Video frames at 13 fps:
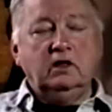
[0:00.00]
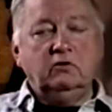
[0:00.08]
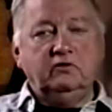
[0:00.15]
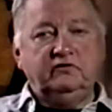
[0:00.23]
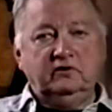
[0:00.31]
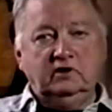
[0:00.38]

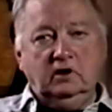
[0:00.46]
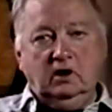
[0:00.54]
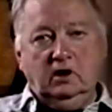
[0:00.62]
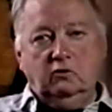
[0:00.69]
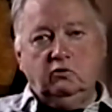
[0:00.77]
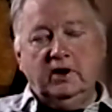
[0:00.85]
There was a
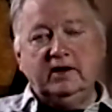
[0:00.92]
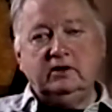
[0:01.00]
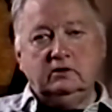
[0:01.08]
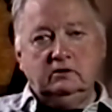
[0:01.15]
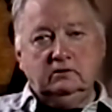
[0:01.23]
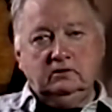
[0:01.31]

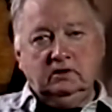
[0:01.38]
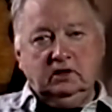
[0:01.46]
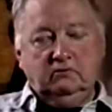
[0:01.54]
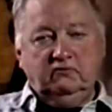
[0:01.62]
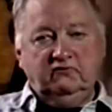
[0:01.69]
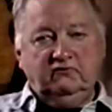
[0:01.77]
writer
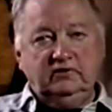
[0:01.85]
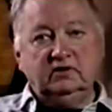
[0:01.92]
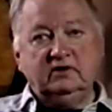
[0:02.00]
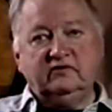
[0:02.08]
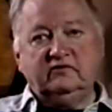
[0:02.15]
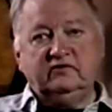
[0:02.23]
named
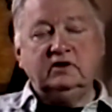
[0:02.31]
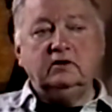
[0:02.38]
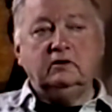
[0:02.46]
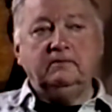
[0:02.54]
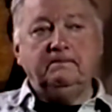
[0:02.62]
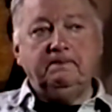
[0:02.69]
Felix
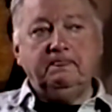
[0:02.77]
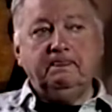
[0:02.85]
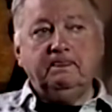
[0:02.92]
Singer